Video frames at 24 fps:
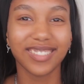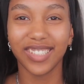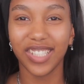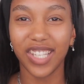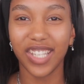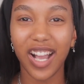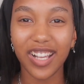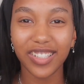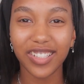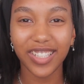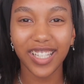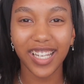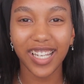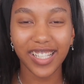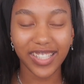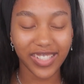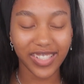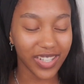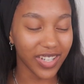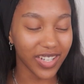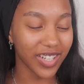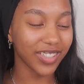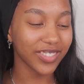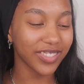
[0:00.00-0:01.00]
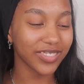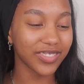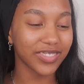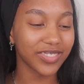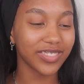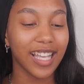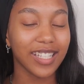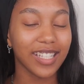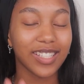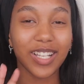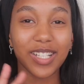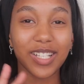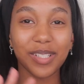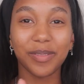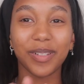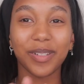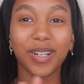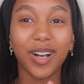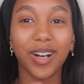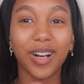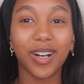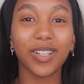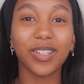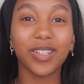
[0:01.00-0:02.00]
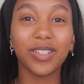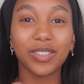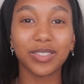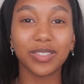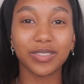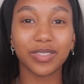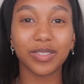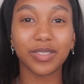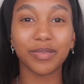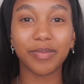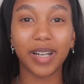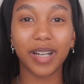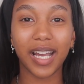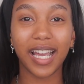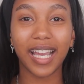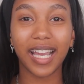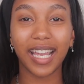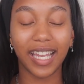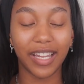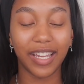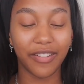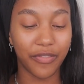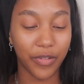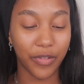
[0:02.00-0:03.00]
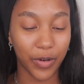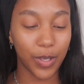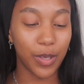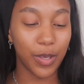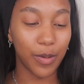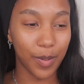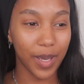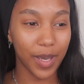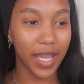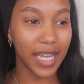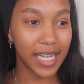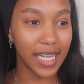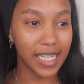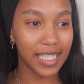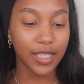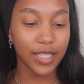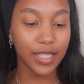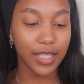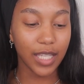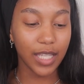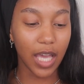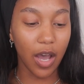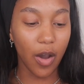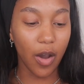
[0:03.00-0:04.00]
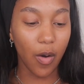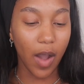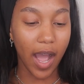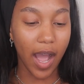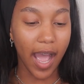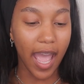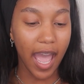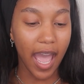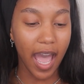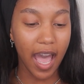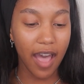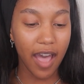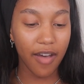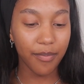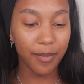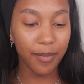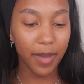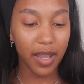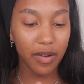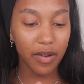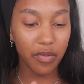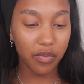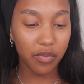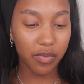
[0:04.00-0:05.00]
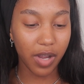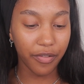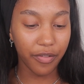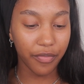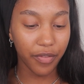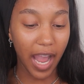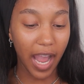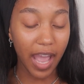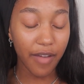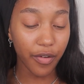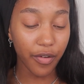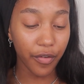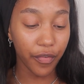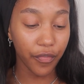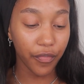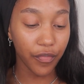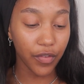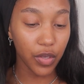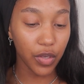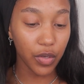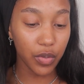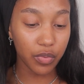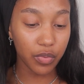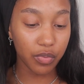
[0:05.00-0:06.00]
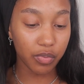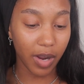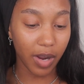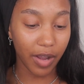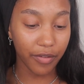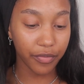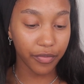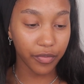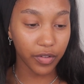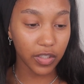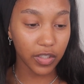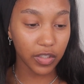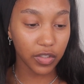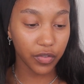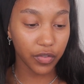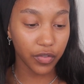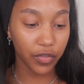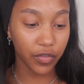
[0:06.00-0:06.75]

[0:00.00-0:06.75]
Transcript: Y'all know that song? That song's been all over my For You page. So I have I have a few reference